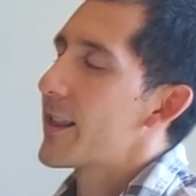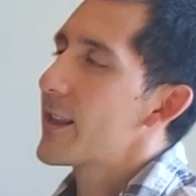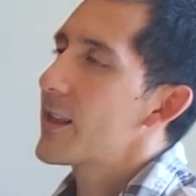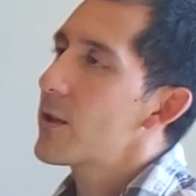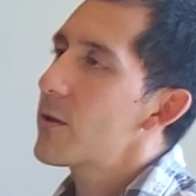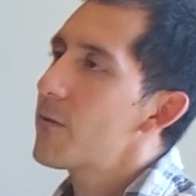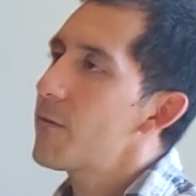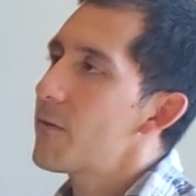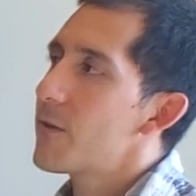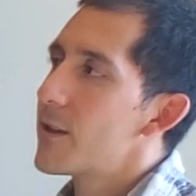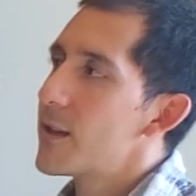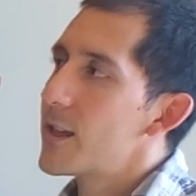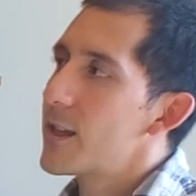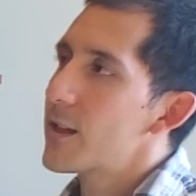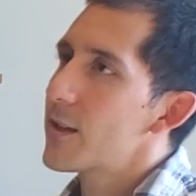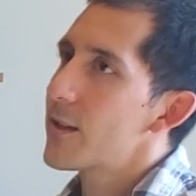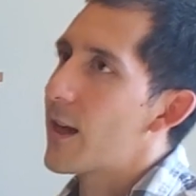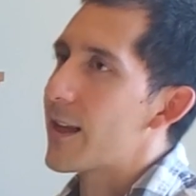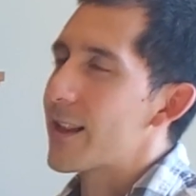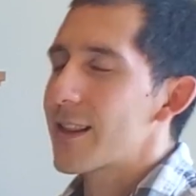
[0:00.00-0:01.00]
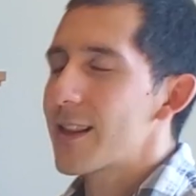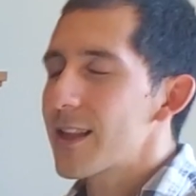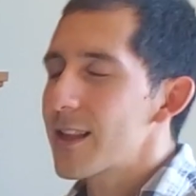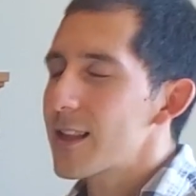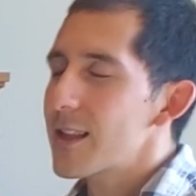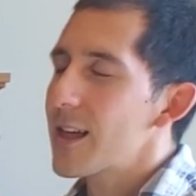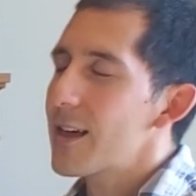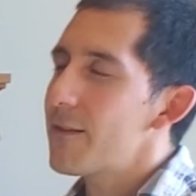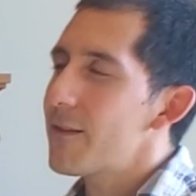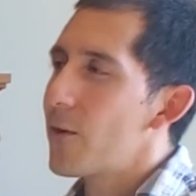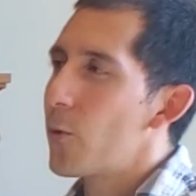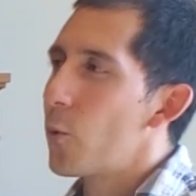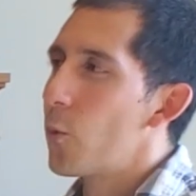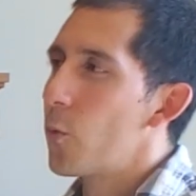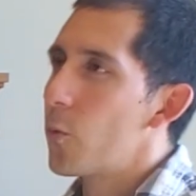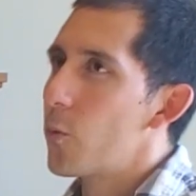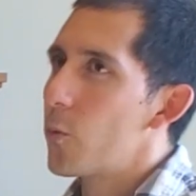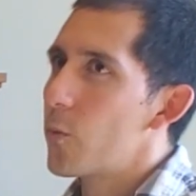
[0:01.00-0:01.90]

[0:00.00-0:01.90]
think over there, they have a